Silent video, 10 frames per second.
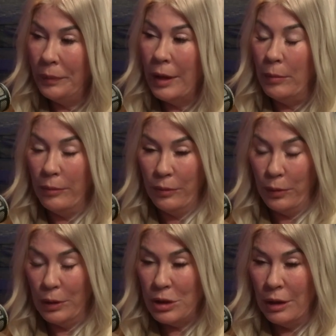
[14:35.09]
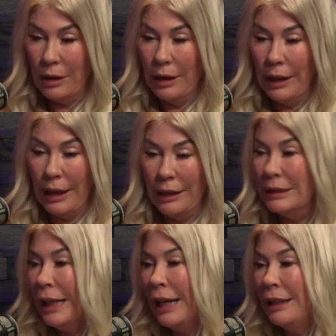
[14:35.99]
I'm fortunate that I had a
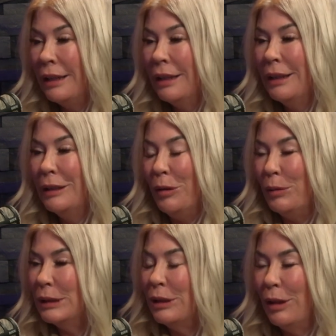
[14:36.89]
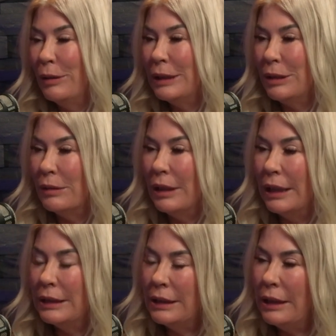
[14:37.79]
dad that wasn't always so
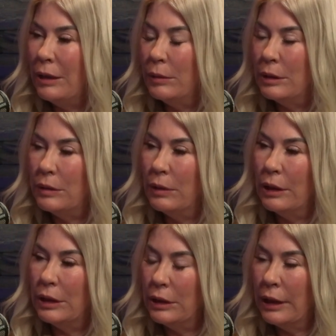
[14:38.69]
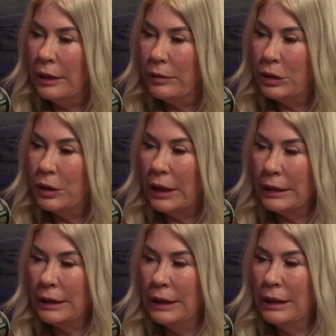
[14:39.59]
nice, and he was really kind of strict.